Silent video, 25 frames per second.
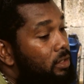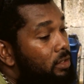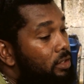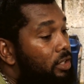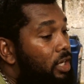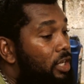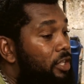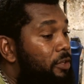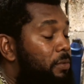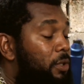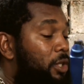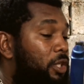
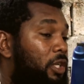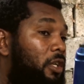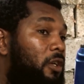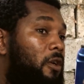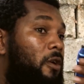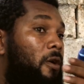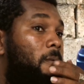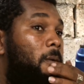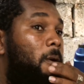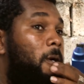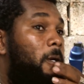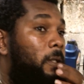Transmission
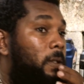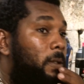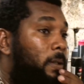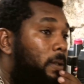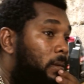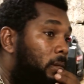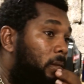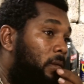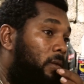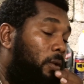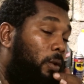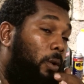come out,
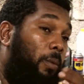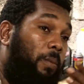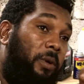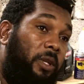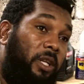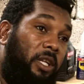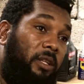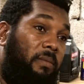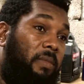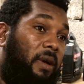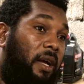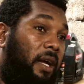
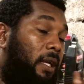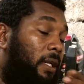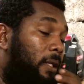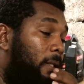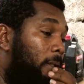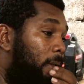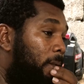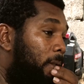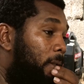open it back.